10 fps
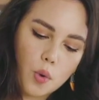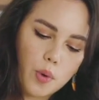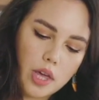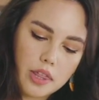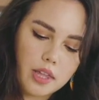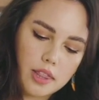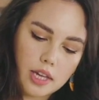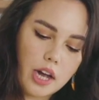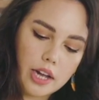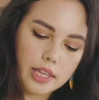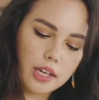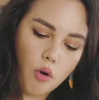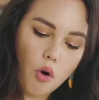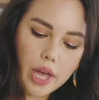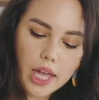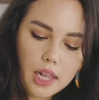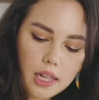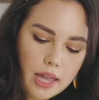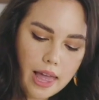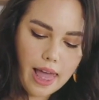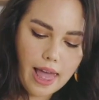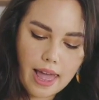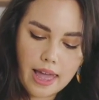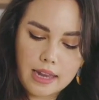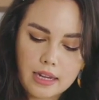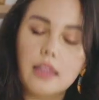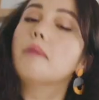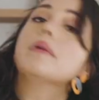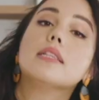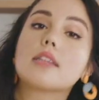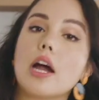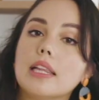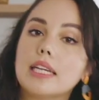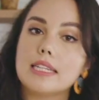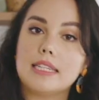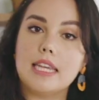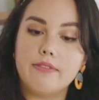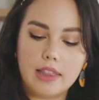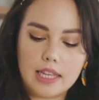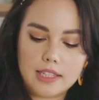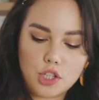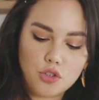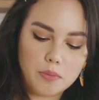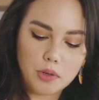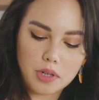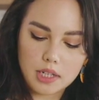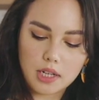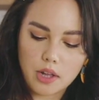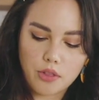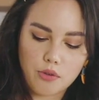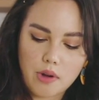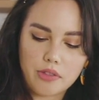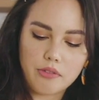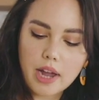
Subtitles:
with the garlic oil and the minced garlic is evenly distributed throughout the